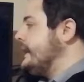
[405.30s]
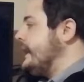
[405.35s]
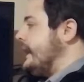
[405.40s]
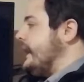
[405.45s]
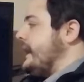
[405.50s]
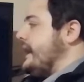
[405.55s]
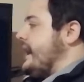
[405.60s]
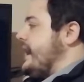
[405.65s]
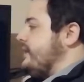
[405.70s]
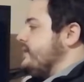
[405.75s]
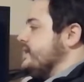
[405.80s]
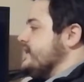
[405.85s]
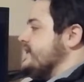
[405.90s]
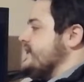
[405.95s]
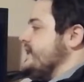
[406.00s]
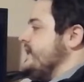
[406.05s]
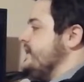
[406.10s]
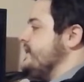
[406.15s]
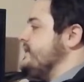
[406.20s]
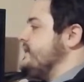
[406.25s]
I have
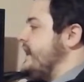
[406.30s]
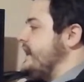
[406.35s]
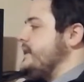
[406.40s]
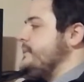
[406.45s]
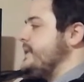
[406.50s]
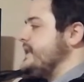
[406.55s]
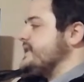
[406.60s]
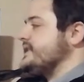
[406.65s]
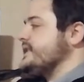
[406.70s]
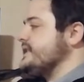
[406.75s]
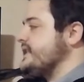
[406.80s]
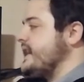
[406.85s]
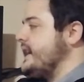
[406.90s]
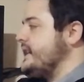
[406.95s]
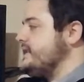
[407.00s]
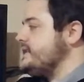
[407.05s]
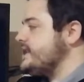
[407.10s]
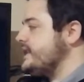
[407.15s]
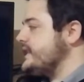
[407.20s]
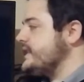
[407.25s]
listed here database
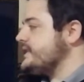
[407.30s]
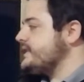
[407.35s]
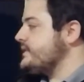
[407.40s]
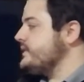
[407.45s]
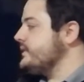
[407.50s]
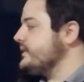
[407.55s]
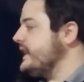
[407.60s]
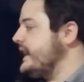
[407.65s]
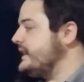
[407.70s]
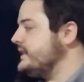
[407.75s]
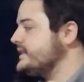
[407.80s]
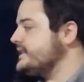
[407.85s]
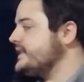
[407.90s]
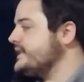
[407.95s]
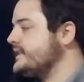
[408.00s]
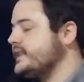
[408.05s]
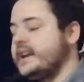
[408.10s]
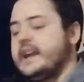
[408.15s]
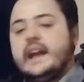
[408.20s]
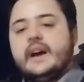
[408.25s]
design, statistical
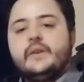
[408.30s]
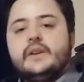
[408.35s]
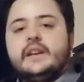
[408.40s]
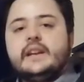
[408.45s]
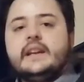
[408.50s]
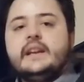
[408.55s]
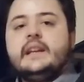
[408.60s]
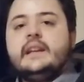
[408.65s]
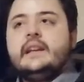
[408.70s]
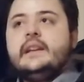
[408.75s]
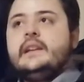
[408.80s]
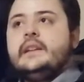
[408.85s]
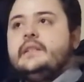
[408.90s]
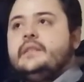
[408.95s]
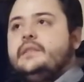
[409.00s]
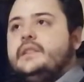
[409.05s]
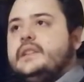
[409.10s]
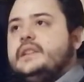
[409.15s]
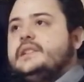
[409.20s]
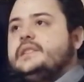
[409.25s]
analysis, accounting.
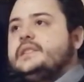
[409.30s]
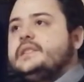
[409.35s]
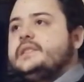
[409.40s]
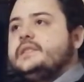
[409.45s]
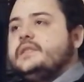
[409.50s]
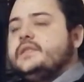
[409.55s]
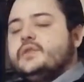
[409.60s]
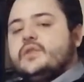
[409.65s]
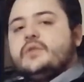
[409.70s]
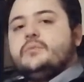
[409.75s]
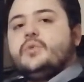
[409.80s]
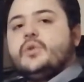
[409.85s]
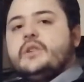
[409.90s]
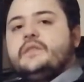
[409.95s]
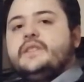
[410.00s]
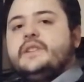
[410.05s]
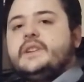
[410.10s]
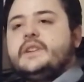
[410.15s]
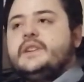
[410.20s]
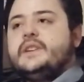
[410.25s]
These
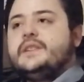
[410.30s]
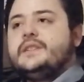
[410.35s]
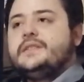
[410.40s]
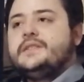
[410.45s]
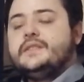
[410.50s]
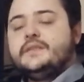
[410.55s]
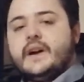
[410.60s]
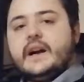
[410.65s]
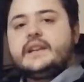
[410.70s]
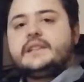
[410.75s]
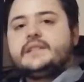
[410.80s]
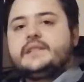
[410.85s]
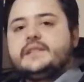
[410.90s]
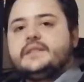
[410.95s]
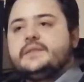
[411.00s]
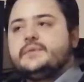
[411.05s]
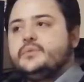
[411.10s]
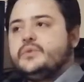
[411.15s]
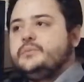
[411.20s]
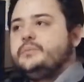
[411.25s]
neuromorphic
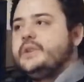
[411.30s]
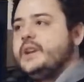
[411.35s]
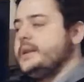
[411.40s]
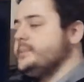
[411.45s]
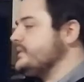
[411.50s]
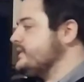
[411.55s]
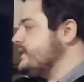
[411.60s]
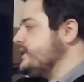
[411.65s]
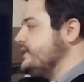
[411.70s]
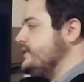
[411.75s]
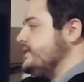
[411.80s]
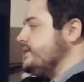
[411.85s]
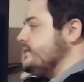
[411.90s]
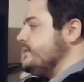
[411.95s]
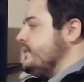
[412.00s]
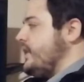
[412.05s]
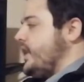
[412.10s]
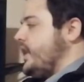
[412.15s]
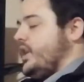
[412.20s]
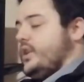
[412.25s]
devices would be able to
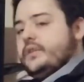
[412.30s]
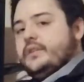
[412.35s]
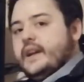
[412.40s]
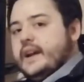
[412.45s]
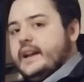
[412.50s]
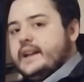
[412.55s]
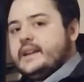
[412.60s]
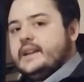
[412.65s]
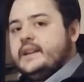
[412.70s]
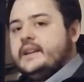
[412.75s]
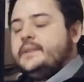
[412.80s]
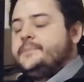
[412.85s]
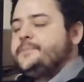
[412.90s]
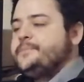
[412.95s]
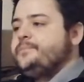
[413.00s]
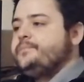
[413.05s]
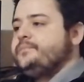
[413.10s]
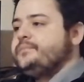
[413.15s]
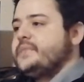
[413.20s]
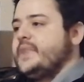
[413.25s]
do all that.
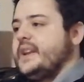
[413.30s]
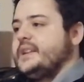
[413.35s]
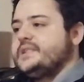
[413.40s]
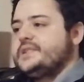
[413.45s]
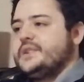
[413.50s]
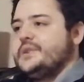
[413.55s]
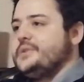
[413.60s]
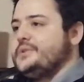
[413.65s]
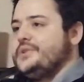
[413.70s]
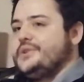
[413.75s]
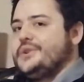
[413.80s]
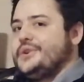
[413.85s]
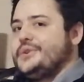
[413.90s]
And so,